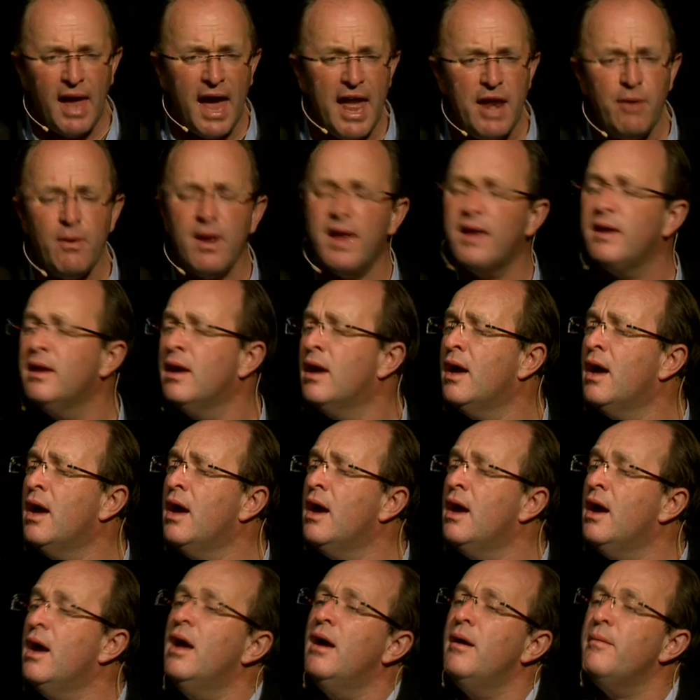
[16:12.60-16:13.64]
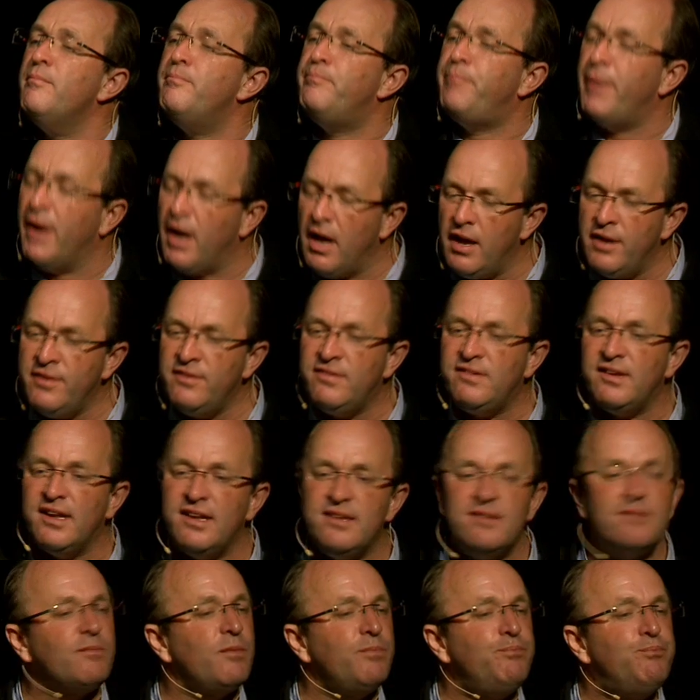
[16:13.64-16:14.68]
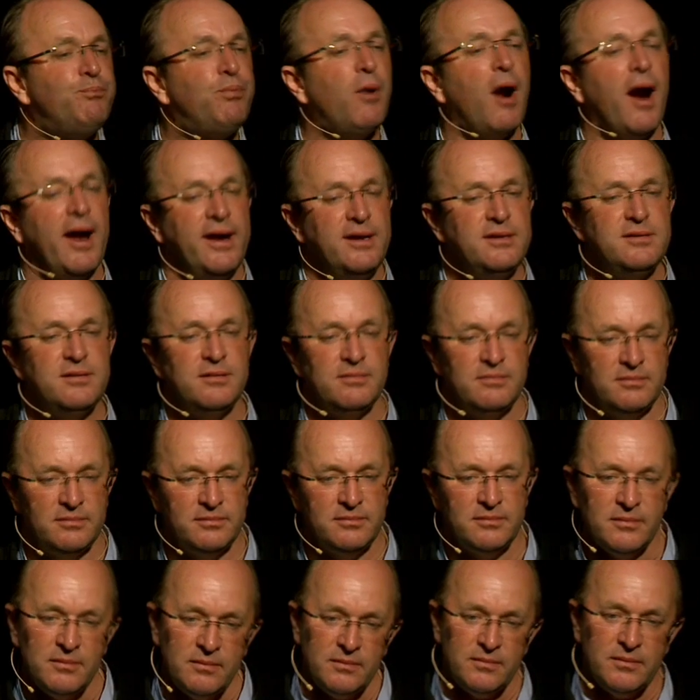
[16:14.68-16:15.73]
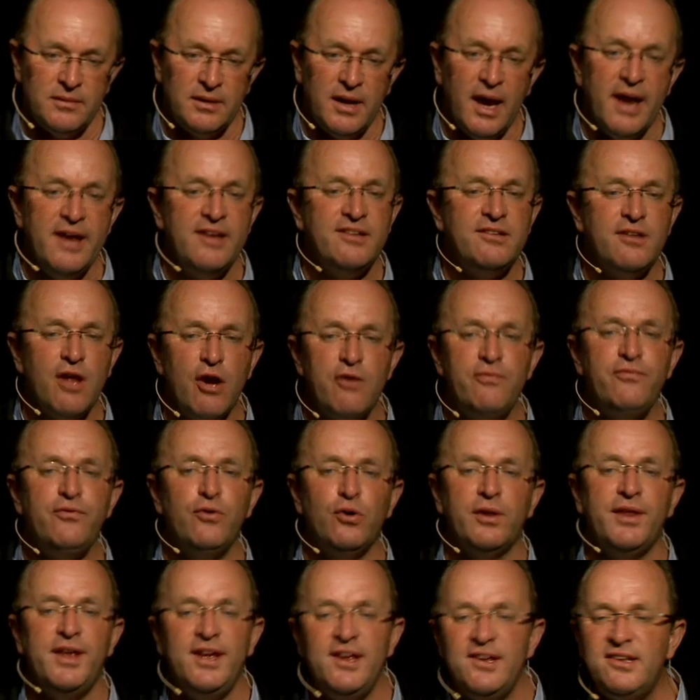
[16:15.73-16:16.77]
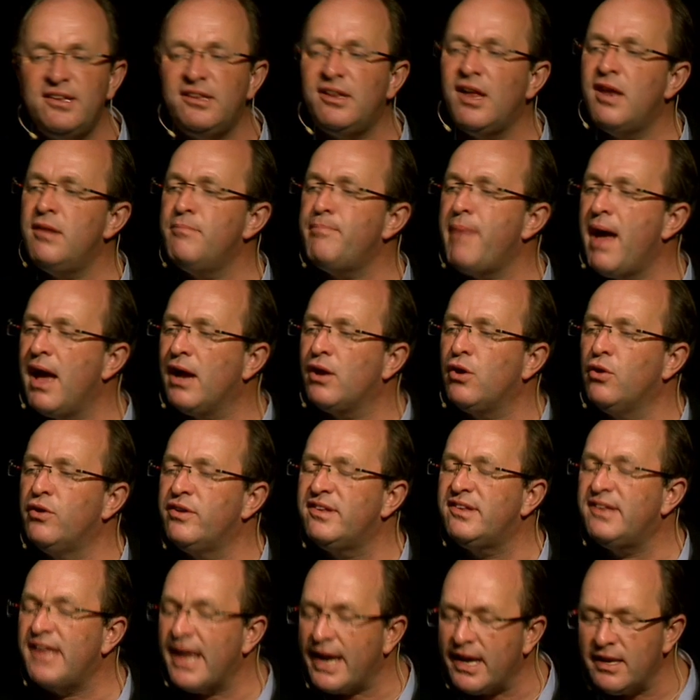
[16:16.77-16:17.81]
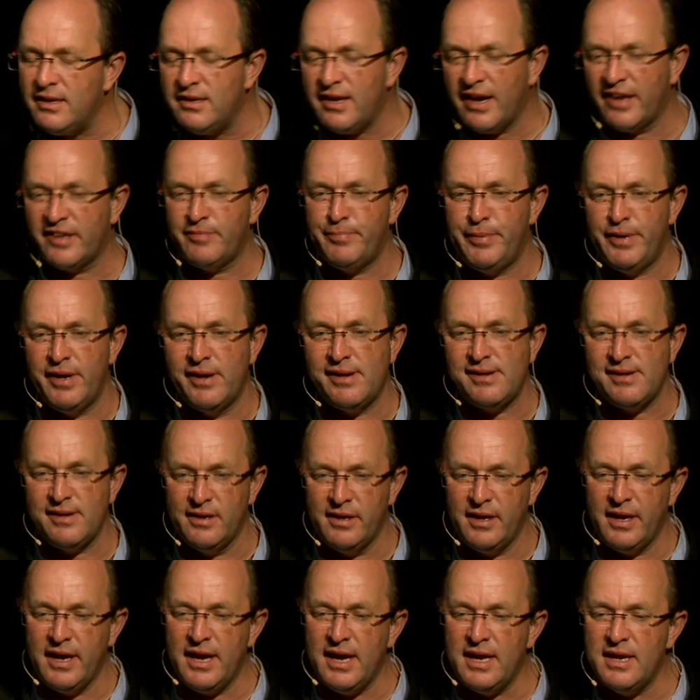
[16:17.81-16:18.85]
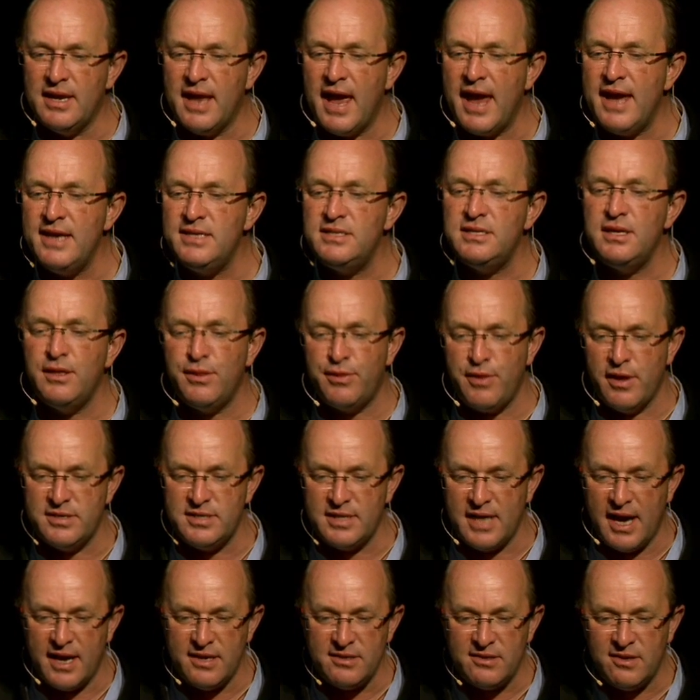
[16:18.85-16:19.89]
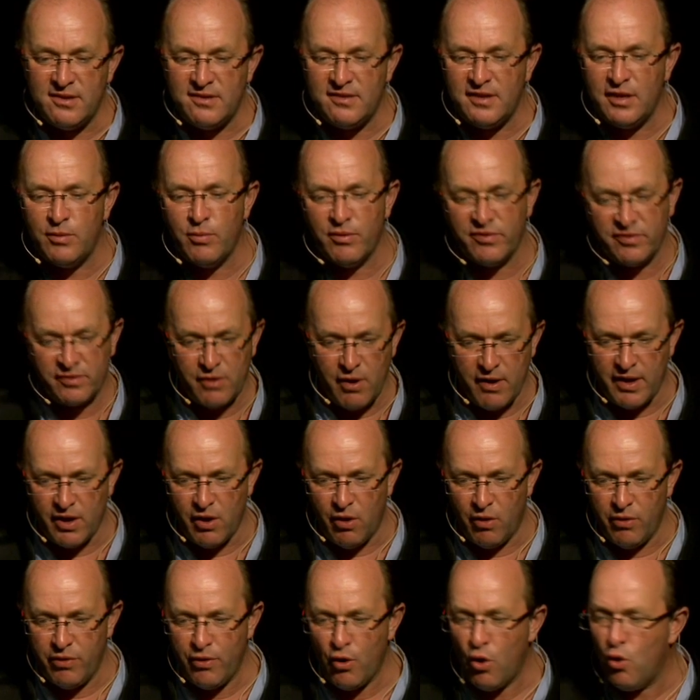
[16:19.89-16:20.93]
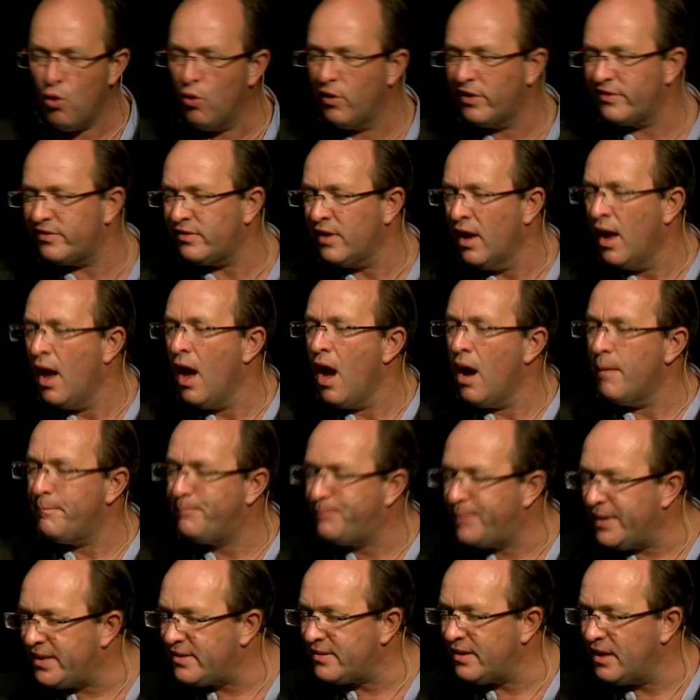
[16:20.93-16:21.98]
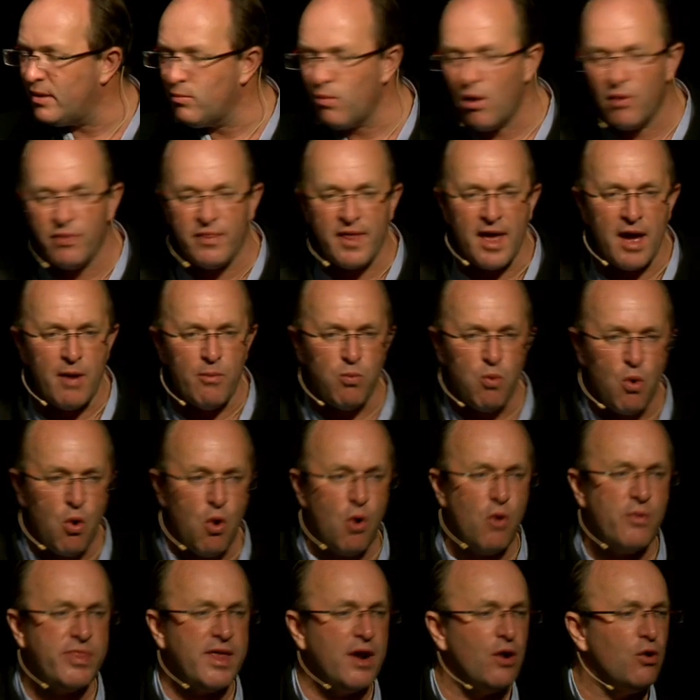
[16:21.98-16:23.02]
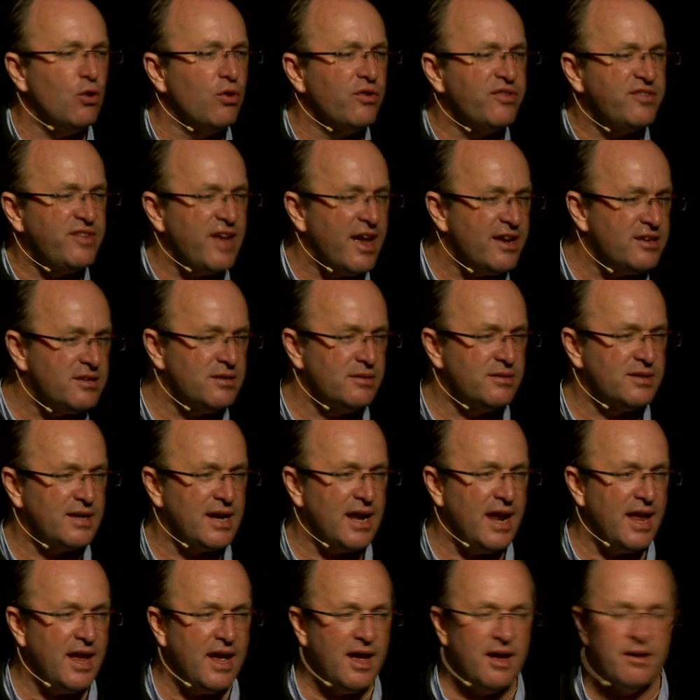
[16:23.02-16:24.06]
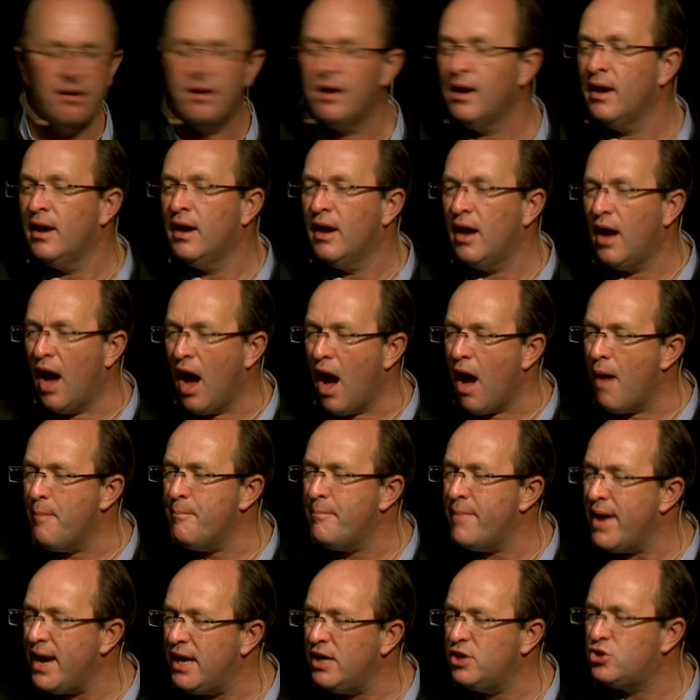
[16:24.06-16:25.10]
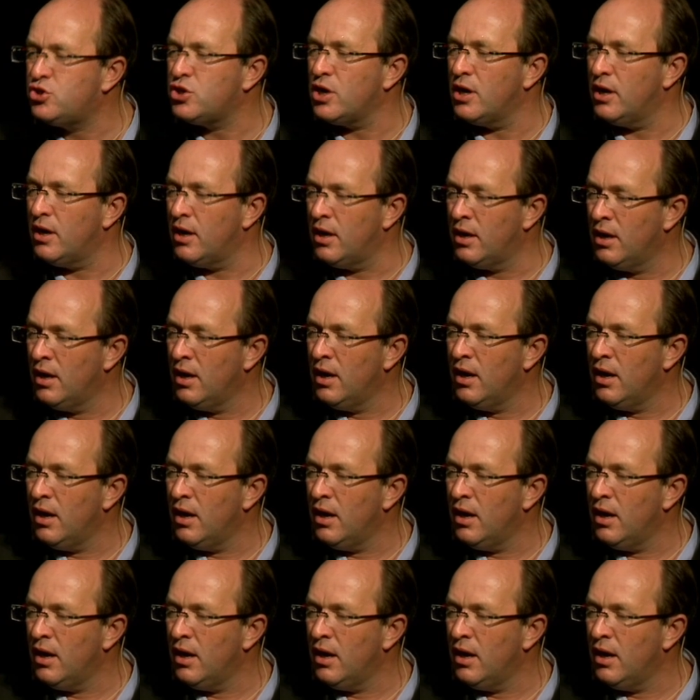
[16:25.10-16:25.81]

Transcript: Anyway, Burnes is bright. He's no fool. And he's sent back on a second expedition in 1838 to see what's going on. The Hawks busily want their war. They're all set to declare a major